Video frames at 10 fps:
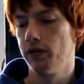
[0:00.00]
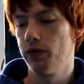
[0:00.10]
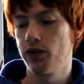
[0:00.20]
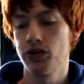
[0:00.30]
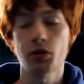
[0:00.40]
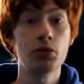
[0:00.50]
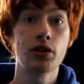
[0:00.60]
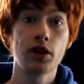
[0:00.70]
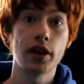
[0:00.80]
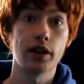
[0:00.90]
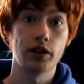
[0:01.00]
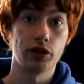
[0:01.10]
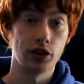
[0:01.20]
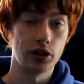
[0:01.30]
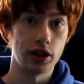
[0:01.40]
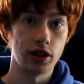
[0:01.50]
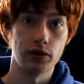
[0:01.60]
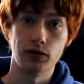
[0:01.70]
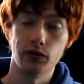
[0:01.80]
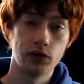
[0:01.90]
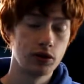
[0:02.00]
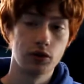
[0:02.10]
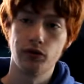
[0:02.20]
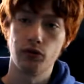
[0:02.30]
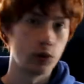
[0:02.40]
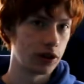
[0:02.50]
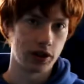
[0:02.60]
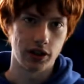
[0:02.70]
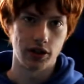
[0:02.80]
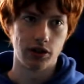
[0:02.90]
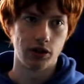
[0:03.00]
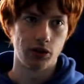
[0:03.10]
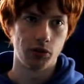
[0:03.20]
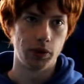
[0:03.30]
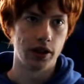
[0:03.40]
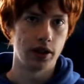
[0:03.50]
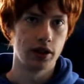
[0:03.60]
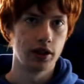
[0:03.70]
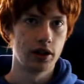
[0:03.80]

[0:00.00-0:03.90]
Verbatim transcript: for someone like 13, 14 year old me,